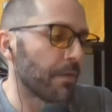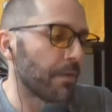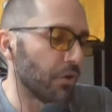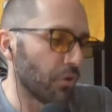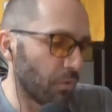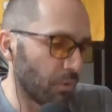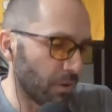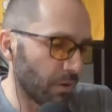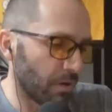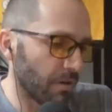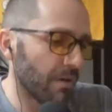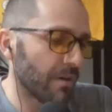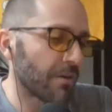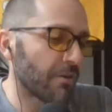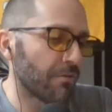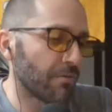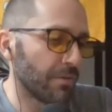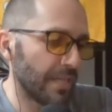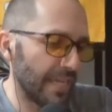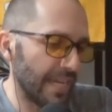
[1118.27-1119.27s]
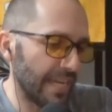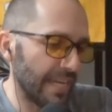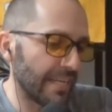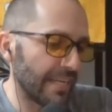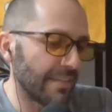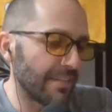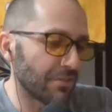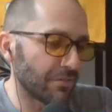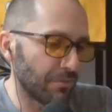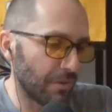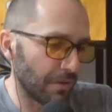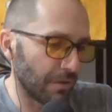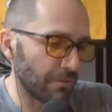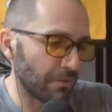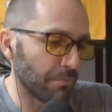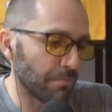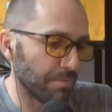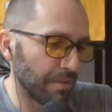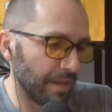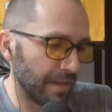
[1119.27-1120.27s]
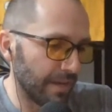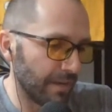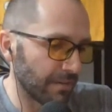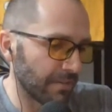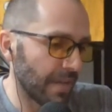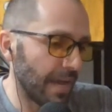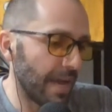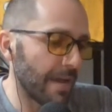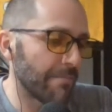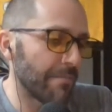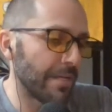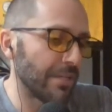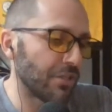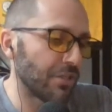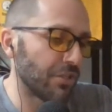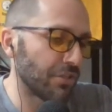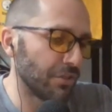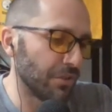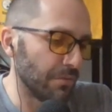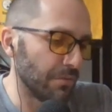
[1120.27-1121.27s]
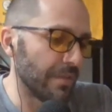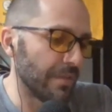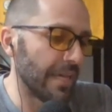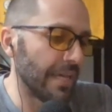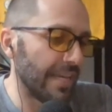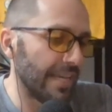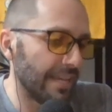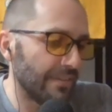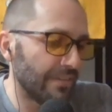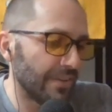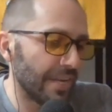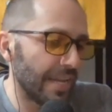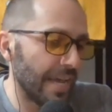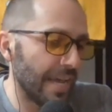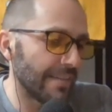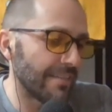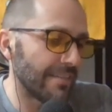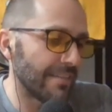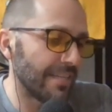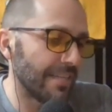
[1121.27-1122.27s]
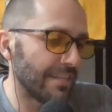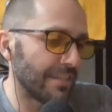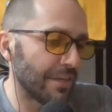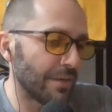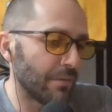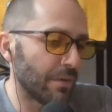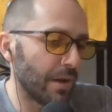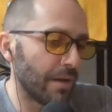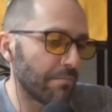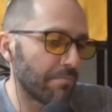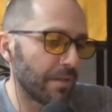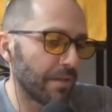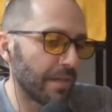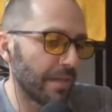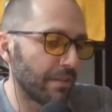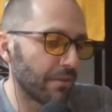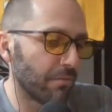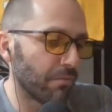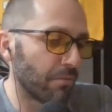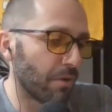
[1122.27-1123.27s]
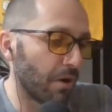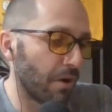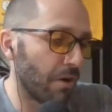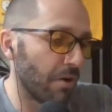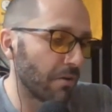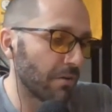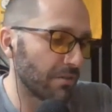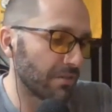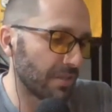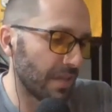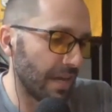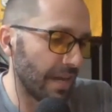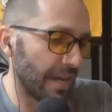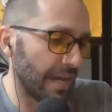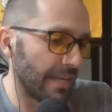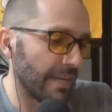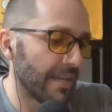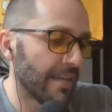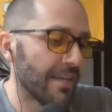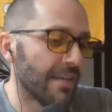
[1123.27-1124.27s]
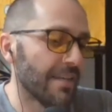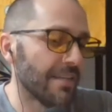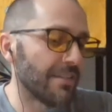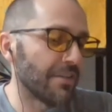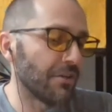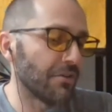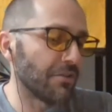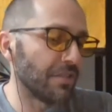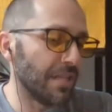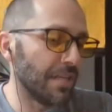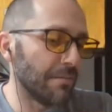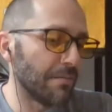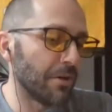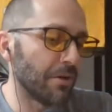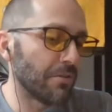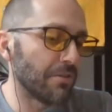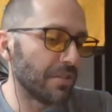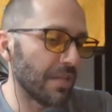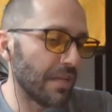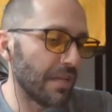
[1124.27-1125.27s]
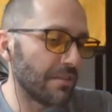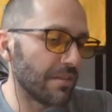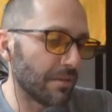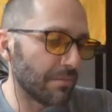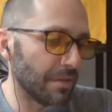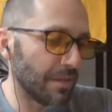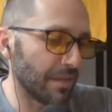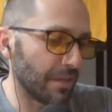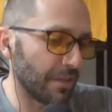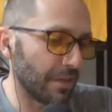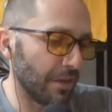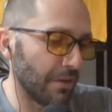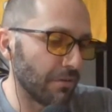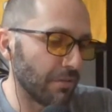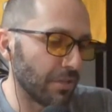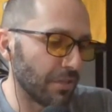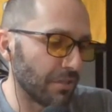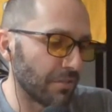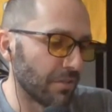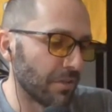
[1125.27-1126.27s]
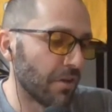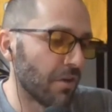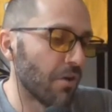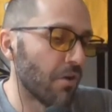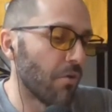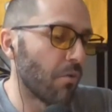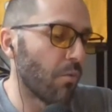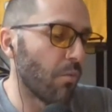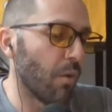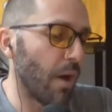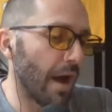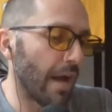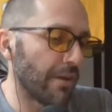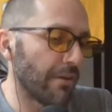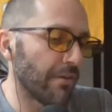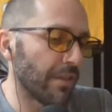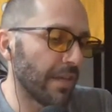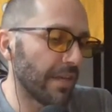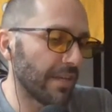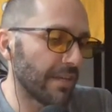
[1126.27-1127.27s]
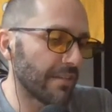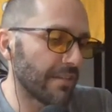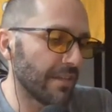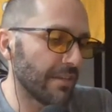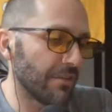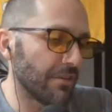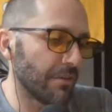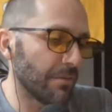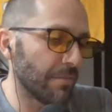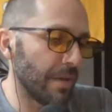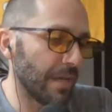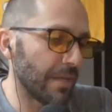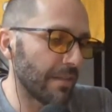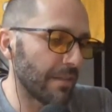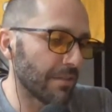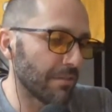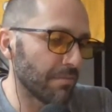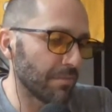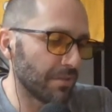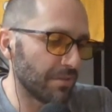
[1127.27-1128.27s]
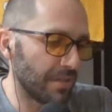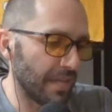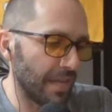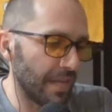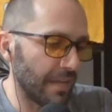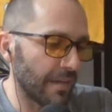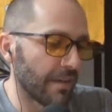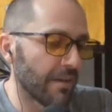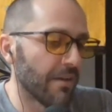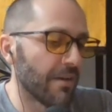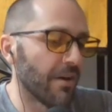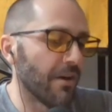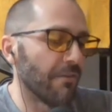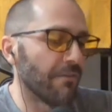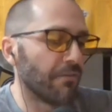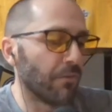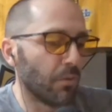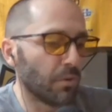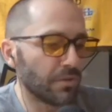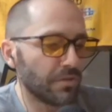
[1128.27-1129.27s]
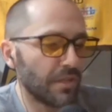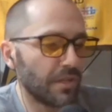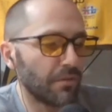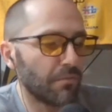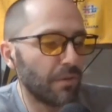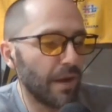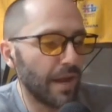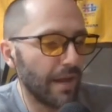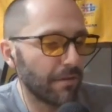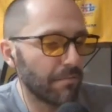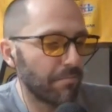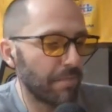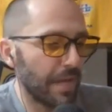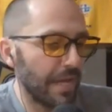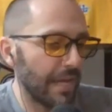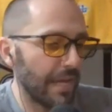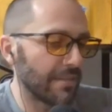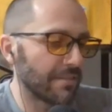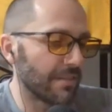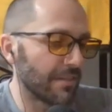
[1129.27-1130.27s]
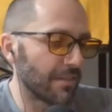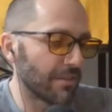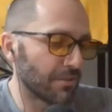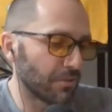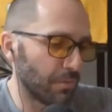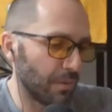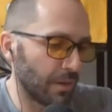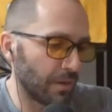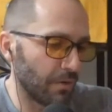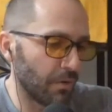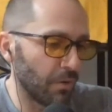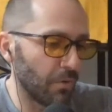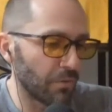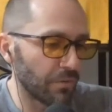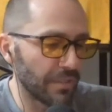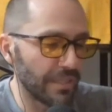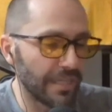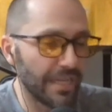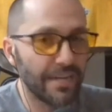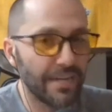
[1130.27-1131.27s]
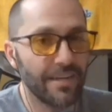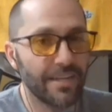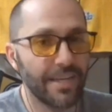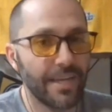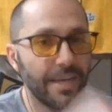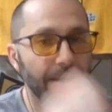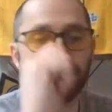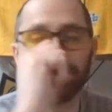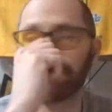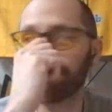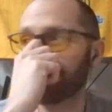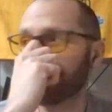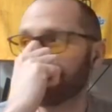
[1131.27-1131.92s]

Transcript: you're creating disgruntled players. I mean, shoot, they even had T J Watt playing the wrong side till Debo said something to coaches. Why do they continue to make this mistake of forcing round pegs into square holes again and again?